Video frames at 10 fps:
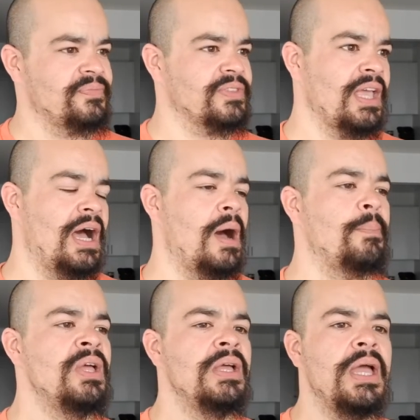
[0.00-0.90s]

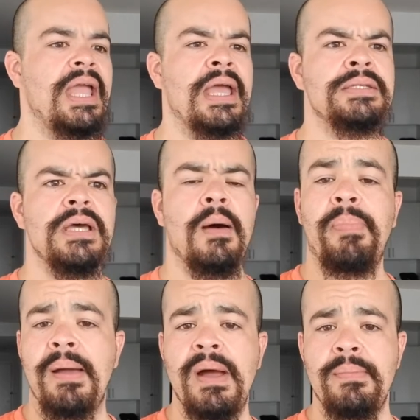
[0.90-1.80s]
And buy
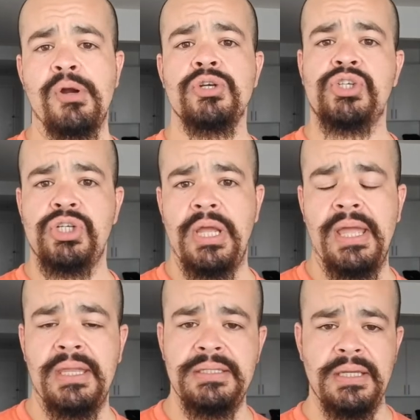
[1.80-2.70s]
my merch
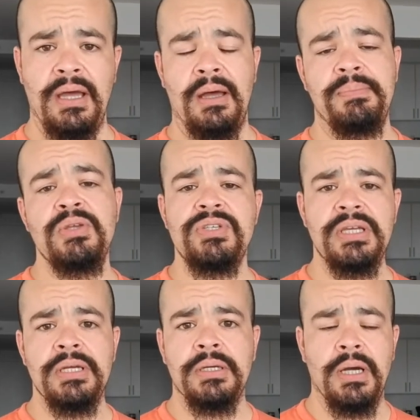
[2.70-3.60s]
and music
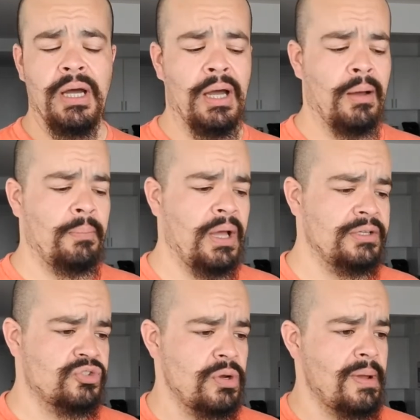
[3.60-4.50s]
and
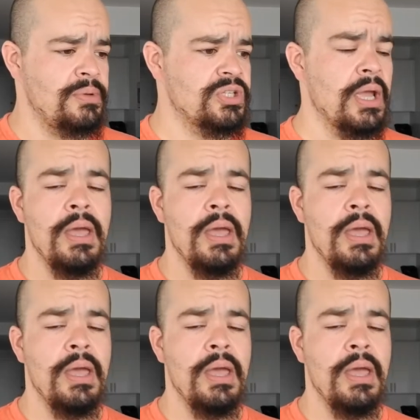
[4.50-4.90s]
stream my music,